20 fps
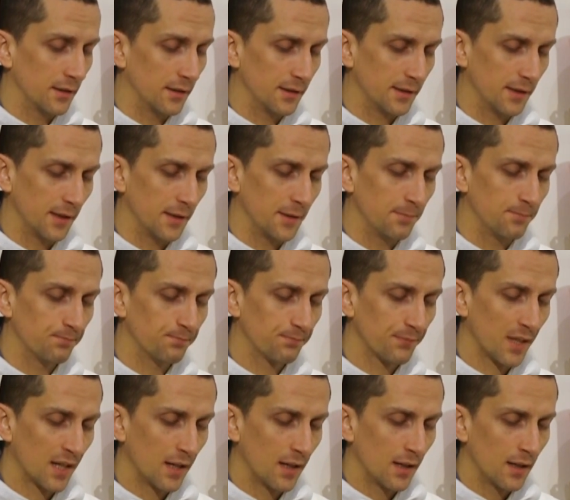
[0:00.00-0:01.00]
her Son.
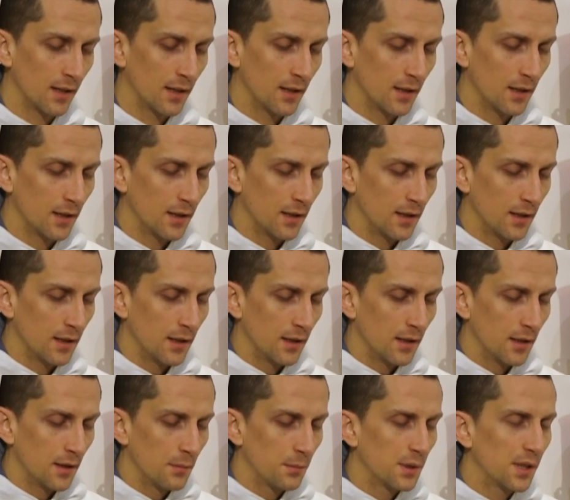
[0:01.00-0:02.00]

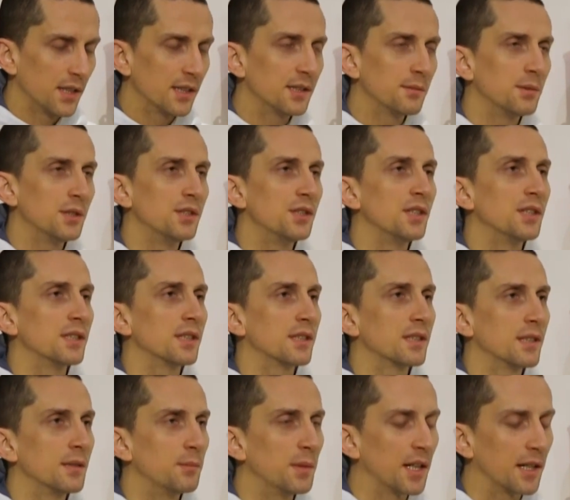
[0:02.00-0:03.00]
Praised be
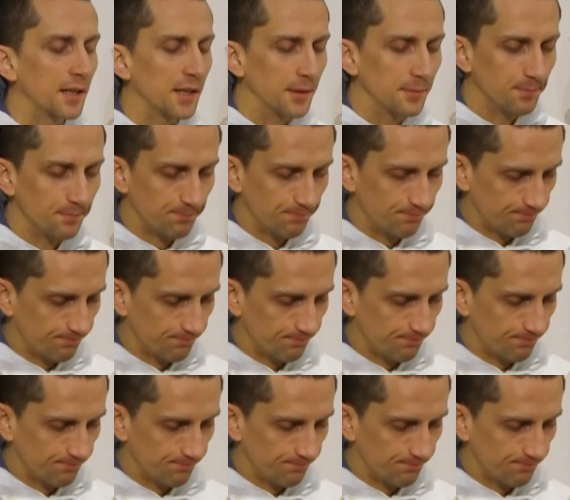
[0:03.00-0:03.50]
Jesus and Mary.